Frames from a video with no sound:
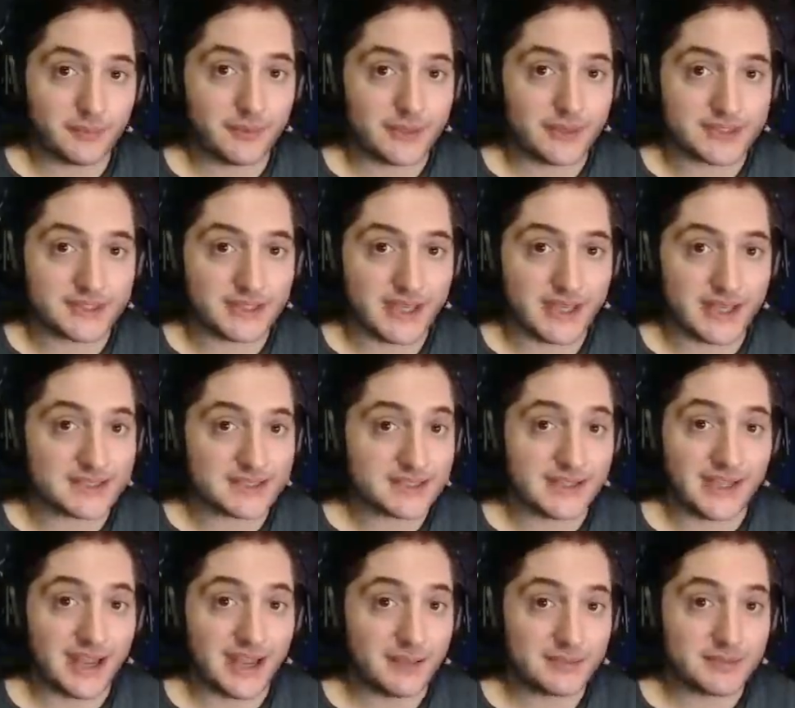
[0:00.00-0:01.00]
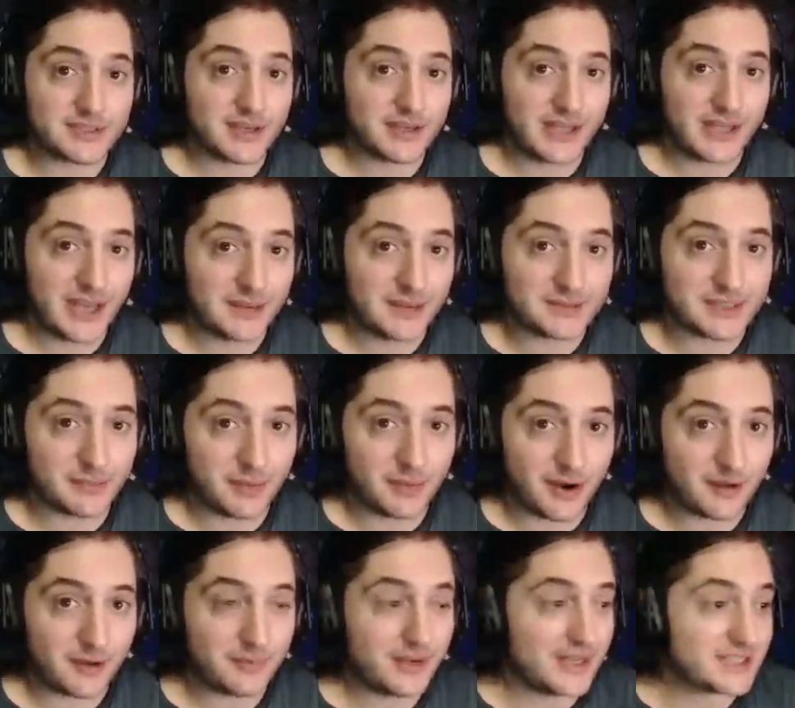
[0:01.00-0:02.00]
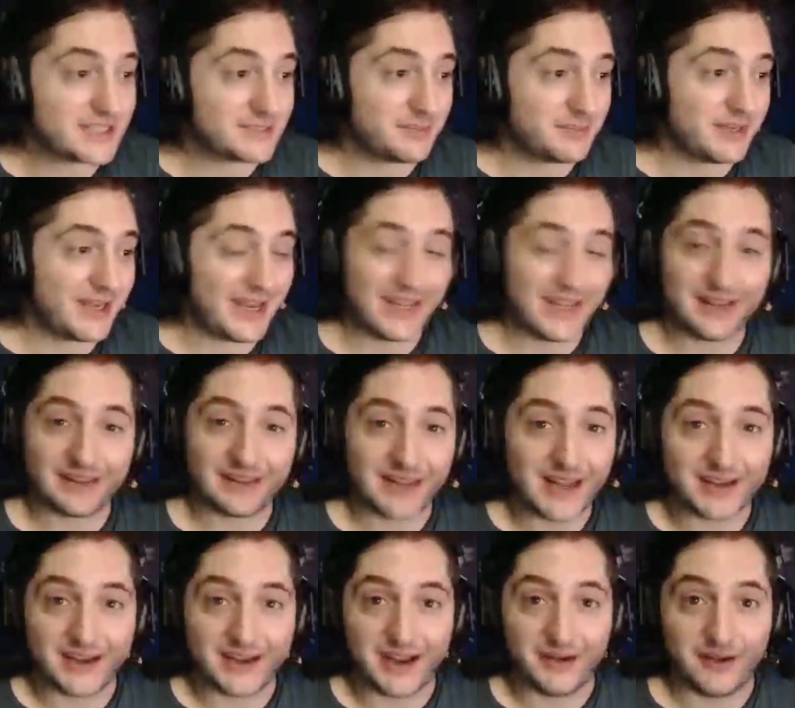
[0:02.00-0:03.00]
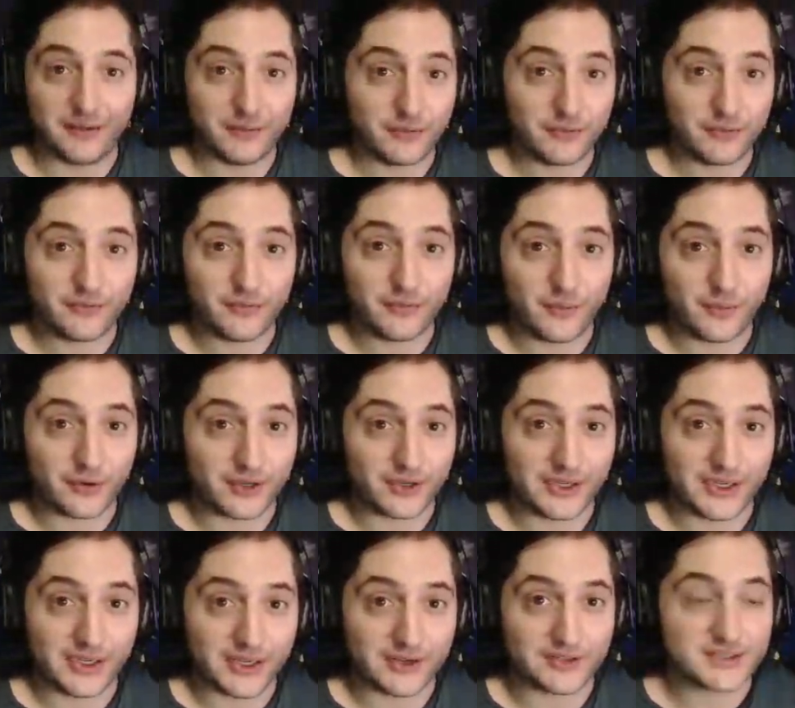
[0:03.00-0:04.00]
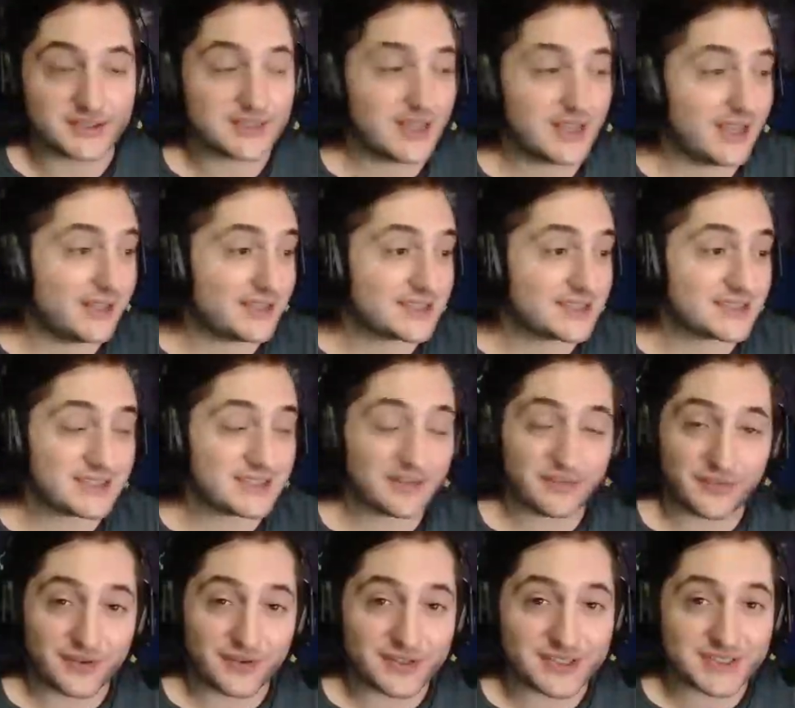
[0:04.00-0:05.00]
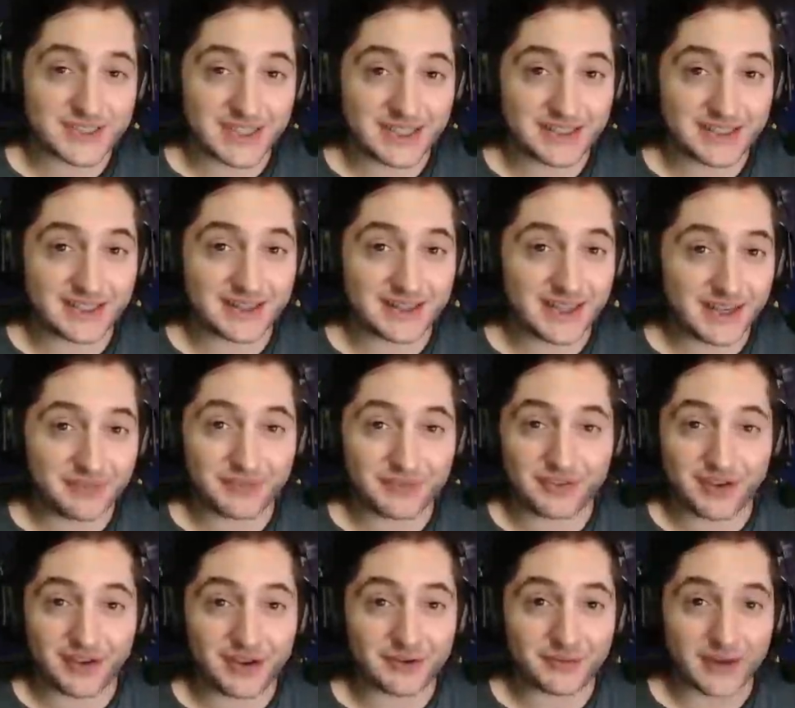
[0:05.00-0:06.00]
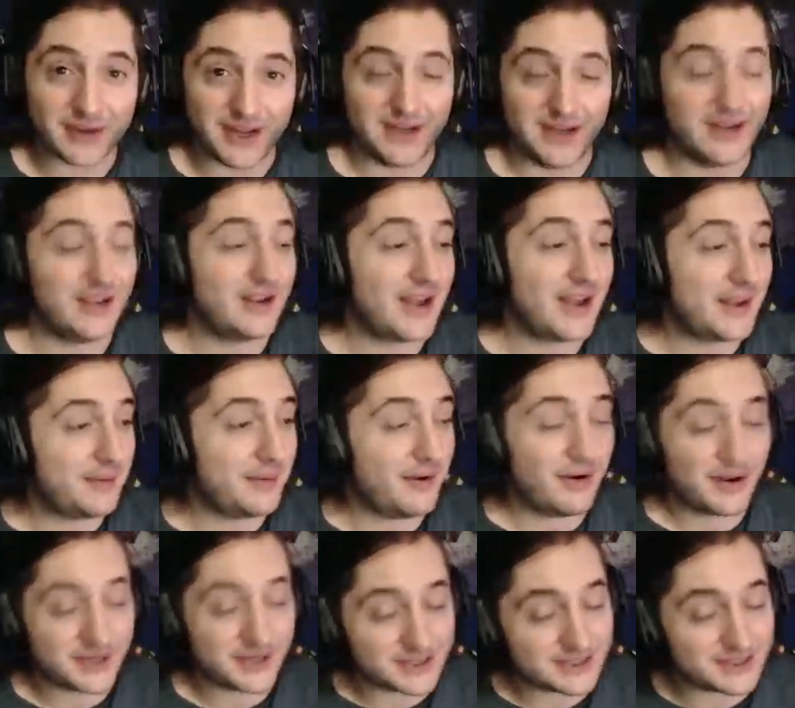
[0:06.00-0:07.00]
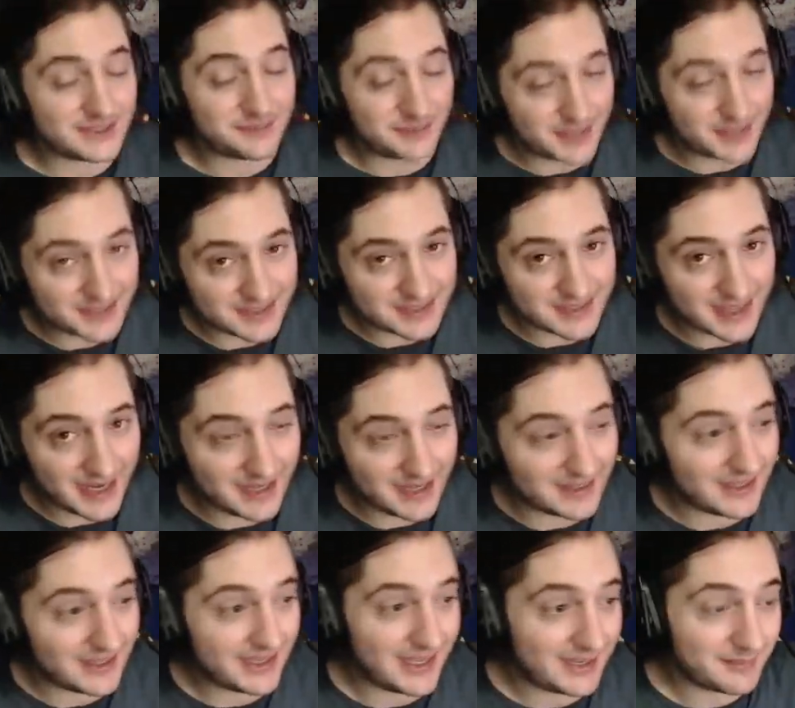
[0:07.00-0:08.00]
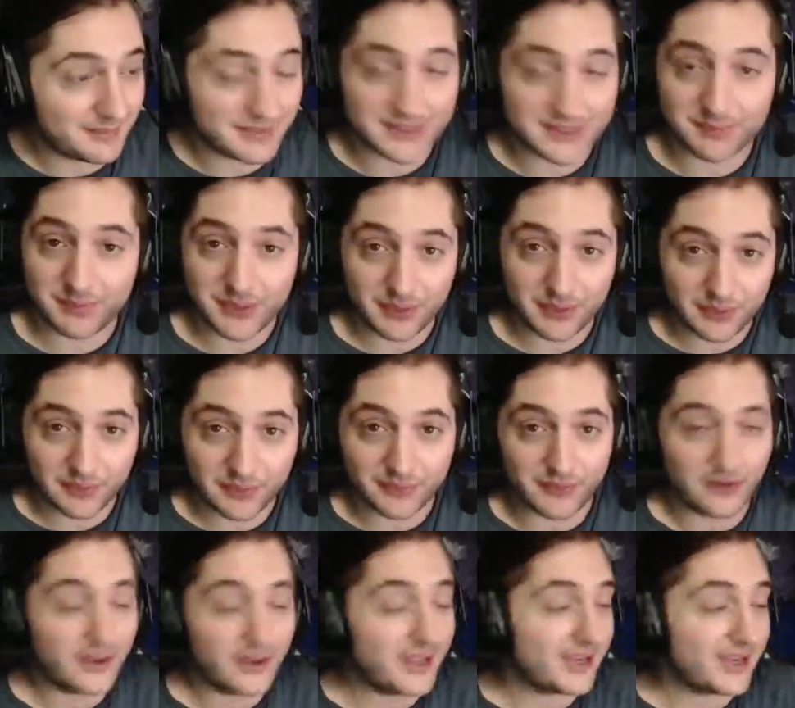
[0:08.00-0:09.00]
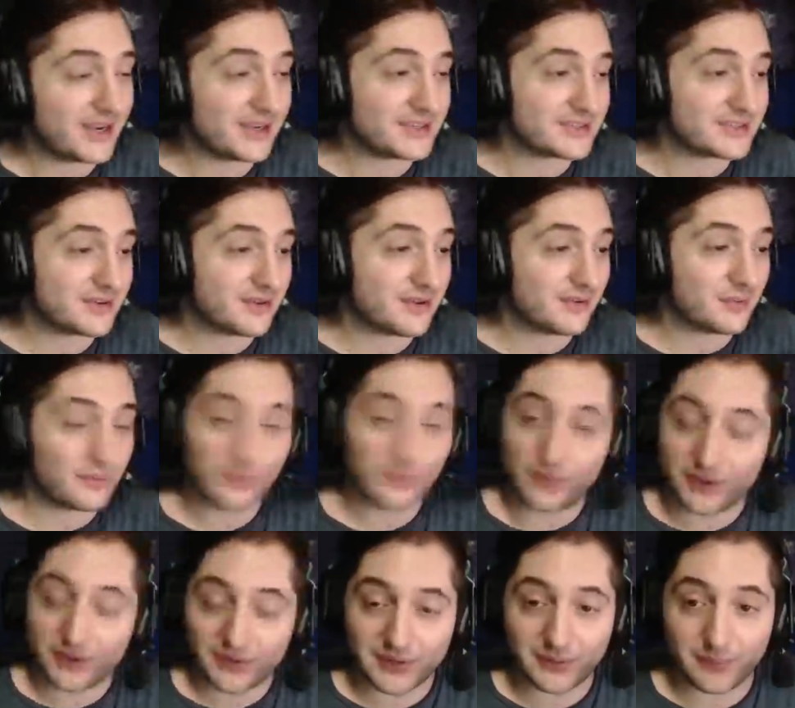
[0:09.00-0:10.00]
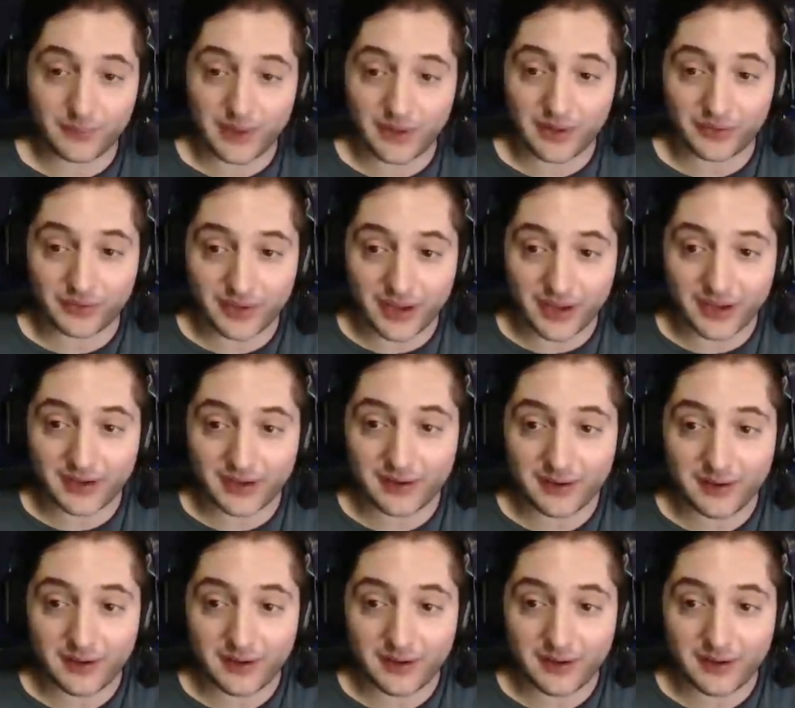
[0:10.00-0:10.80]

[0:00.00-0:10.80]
as it gets. The Amazon Games department has been a letdown for years. And this is the first thing that they've done right. And I honestly must say the game is beautiful. It is really well done,